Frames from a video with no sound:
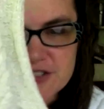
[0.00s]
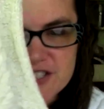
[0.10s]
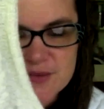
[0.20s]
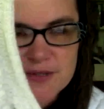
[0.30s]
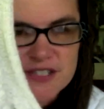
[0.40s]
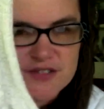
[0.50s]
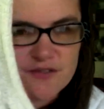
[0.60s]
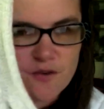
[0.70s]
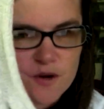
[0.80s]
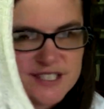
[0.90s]
this one is
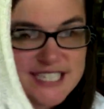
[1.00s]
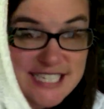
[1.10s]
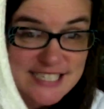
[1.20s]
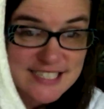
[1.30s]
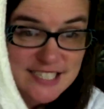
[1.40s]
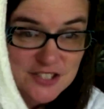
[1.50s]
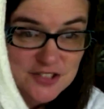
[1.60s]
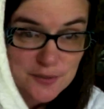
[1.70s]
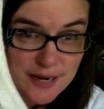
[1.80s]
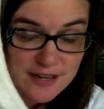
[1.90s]
14
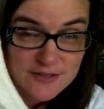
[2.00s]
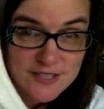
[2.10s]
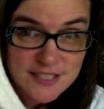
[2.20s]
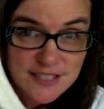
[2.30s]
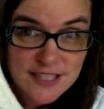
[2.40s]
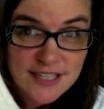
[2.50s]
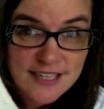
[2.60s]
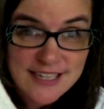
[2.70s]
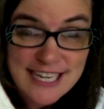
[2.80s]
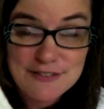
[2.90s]
stitches around.
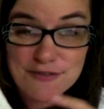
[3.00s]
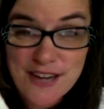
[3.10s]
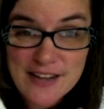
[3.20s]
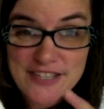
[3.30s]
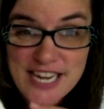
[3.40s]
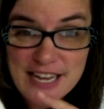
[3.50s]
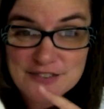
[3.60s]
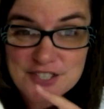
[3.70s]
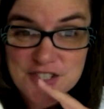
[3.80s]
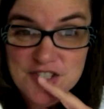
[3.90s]
At 5.5
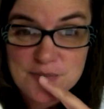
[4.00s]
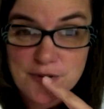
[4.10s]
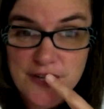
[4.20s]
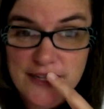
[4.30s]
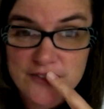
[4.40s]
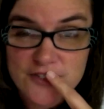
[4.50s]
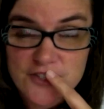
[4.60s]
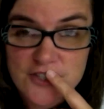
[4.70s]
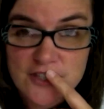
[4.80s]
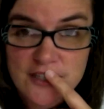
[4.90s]
stitches per
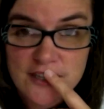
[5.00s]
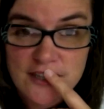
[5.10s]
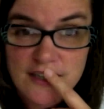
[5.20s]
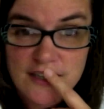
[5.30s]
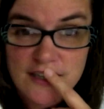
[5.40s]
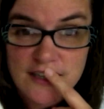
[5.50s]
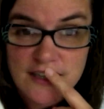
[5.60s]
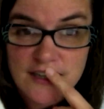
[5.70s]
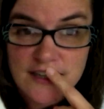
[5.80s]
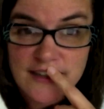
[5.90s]
inch,
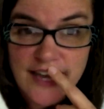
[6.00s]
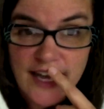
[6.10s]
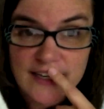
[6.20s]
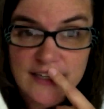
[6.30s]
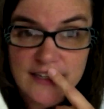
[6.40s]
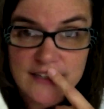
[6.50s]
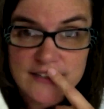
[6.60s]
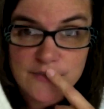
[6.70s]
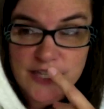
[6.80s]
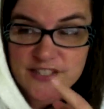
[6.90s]
that
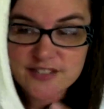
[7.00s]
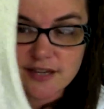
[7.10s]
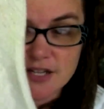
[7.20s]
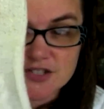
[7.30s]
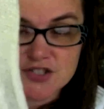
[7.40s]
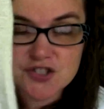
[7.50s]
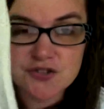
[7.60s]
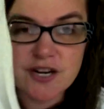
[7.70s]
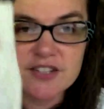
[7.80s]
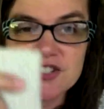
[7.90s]
is, when it's
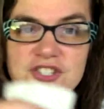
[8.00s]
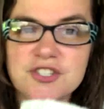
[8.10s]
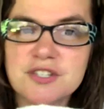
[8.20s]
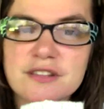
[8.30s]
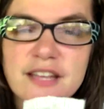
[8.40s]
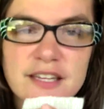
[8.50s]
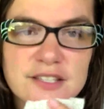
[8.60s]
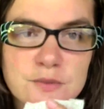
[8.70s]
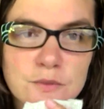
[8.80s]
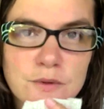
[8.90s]
unstretched, that
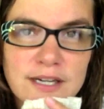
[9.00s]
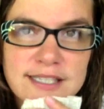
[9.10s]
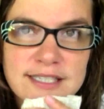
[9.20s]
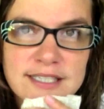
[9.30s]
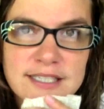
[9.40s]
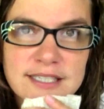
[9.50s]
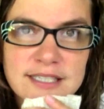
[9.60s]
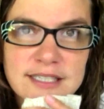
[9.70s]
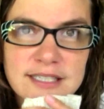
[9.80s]
is what?